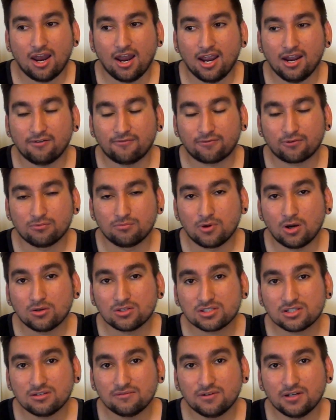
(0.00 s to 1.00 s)
And for
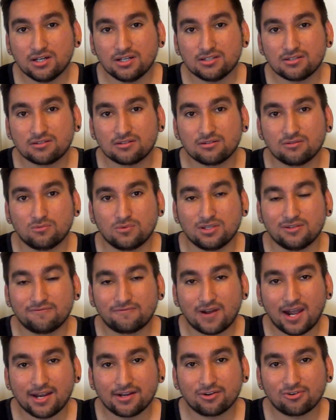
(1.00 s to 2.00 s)
most of us, we
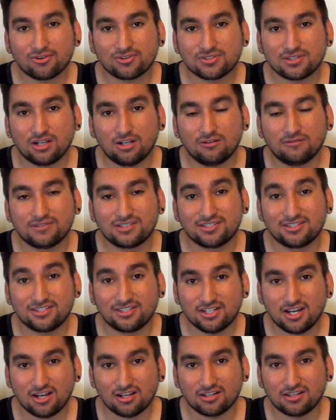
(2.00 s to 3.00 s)
find ourselves
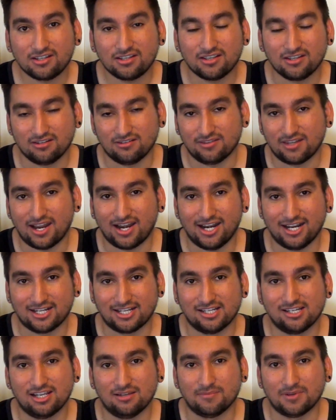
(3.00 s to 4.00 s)
stuck in that
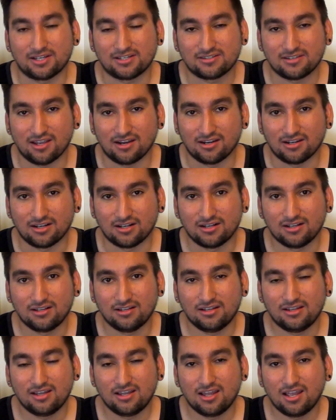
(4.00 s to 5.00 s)
academic setting.
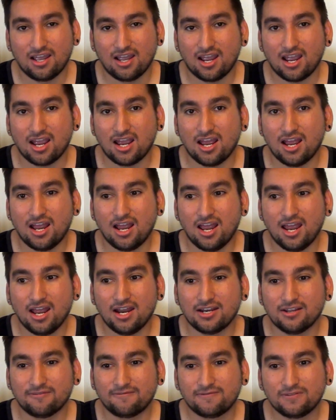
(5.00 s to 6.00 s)

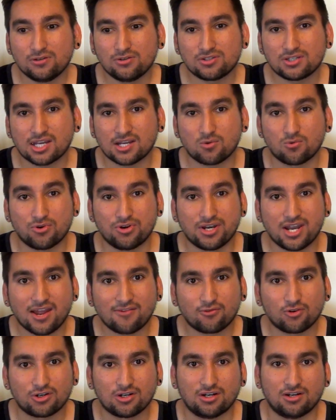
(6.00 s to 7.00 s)
And it feels like we're
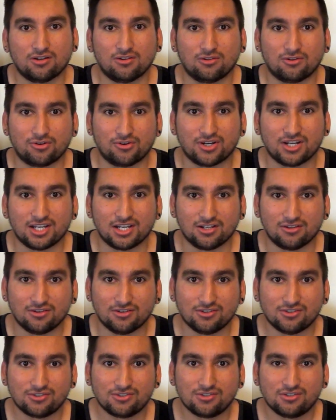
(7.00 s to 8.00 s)
never going to learn
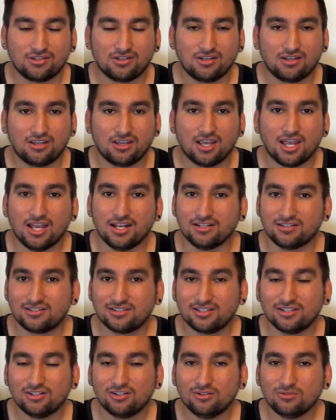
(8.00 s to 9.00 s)
English
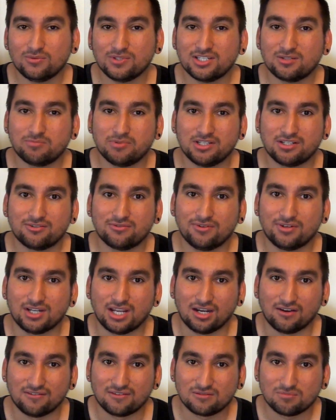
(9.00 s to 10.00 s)
until we speak to a
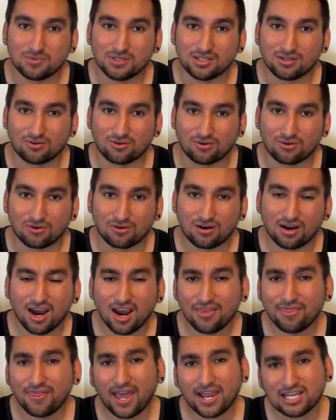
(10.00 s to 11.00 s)
native speaker.
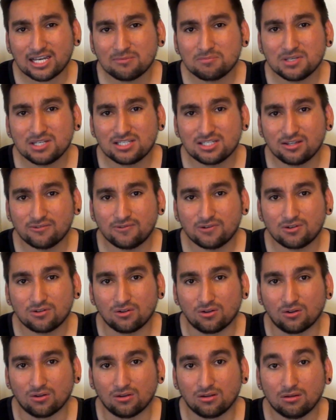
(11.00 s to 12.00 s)
And that can be
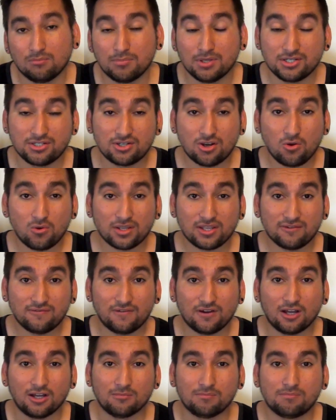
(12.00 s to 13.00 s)
difficult, but don't
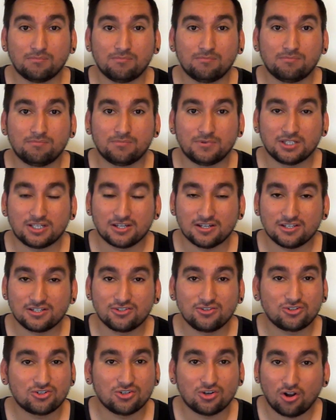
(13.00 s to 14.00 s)
give up because
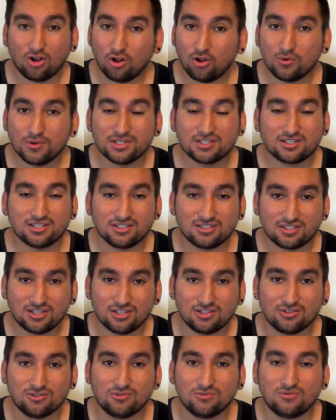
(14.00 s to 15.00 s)
you should always
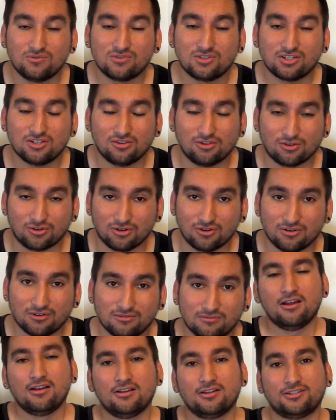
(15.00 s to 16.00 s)
continue to learn.
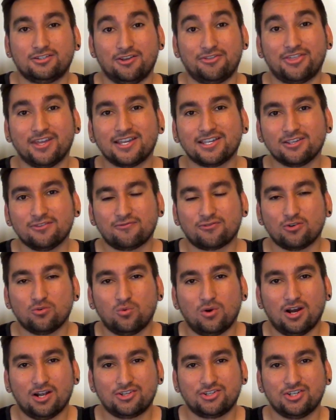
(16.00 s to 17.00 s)
So thank you for
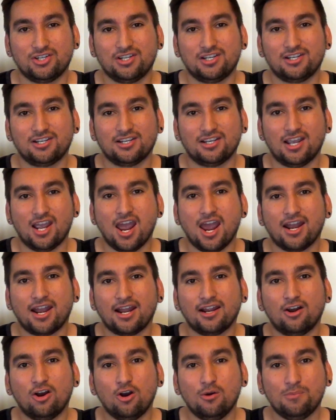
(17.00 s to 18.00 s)
watching, and
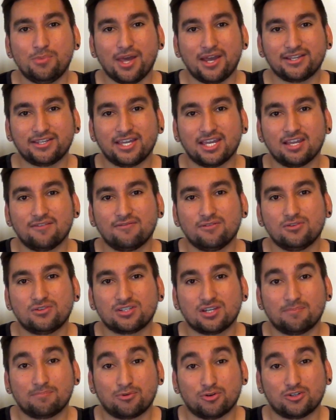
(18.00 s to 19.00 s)
I hope that gave you
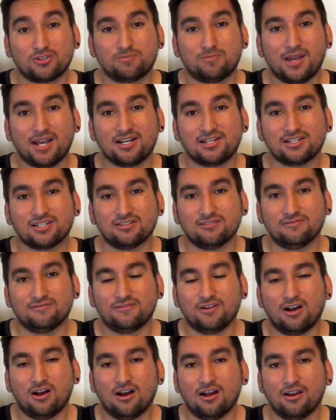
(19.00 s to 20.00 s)
some
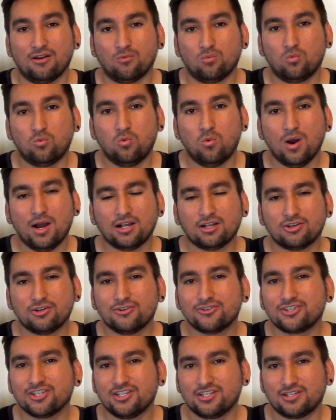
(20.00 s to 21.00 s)
perspective on what
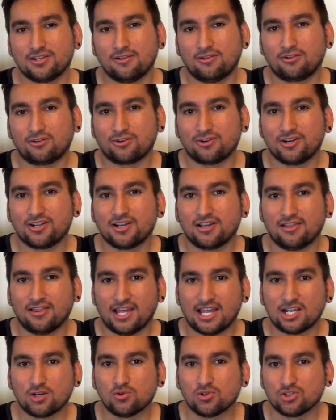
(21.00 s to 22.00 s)
goes into learning a
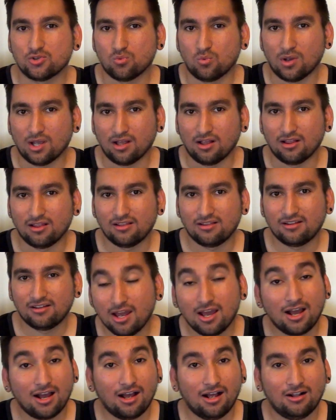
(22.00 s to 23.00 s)
language well.
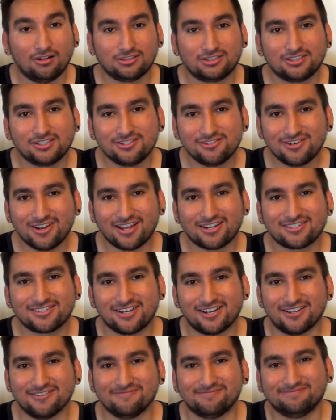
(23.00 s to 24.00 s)
I'll see you next
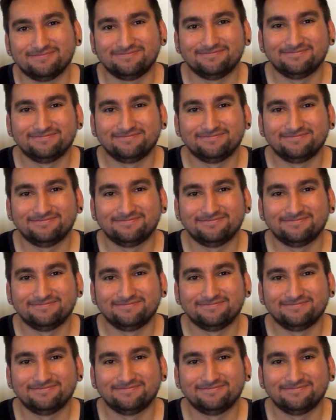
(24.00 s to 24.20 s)
time.